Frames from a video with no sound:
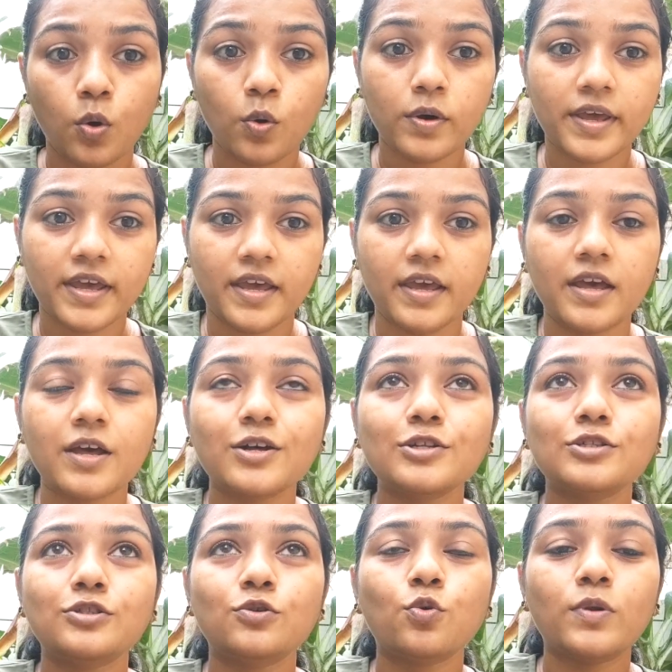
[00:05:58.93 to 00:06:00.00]
Okay,
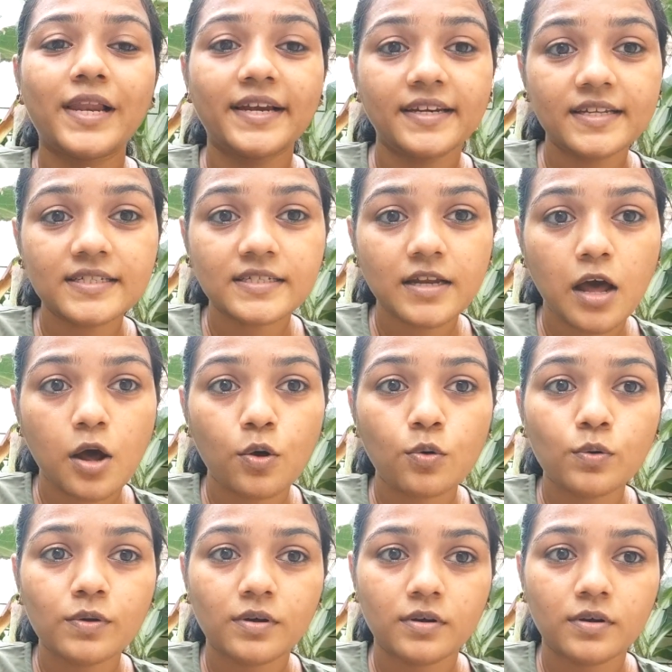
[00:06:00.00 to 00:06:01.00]
so let us now